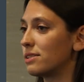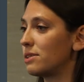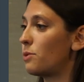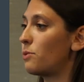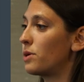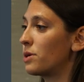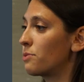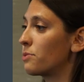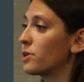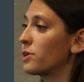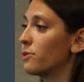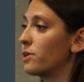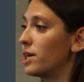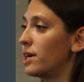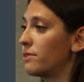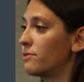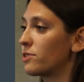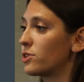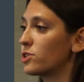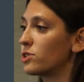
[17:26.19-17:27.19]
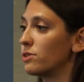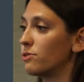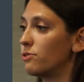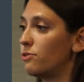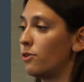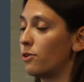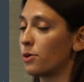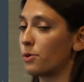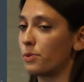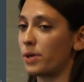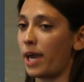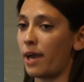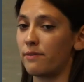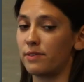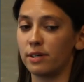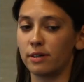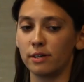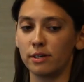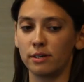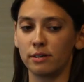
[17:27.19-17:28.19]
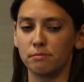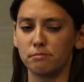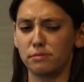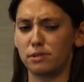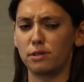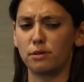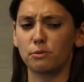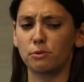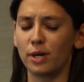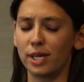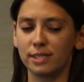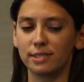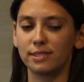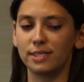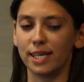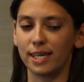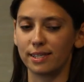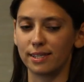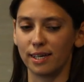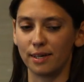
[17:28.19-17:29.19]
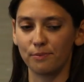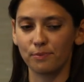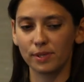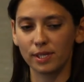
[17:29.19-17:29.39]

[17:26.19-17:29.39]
when we're at version 4 we have the right data.